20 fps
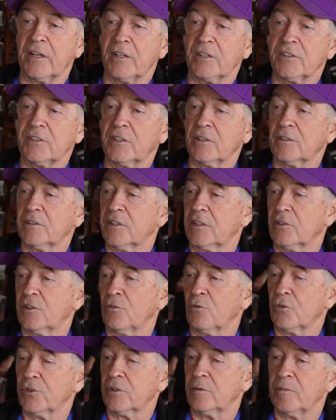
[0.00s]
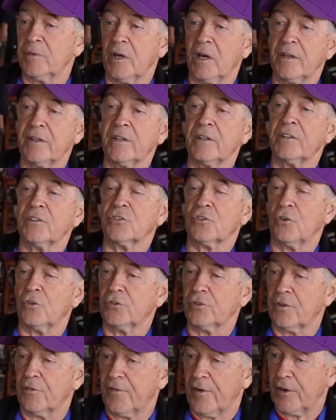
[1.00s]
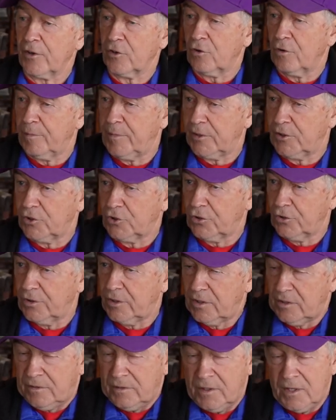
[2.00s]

going to sit, sit the horse in behind and it's gone to the front and go beat it shortly.